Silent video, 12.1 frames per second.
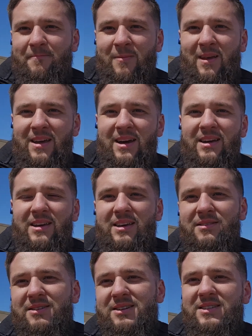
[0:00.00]
yeah,
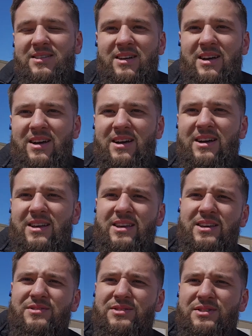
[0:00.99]
here's a
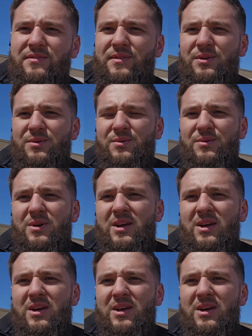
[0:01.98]
few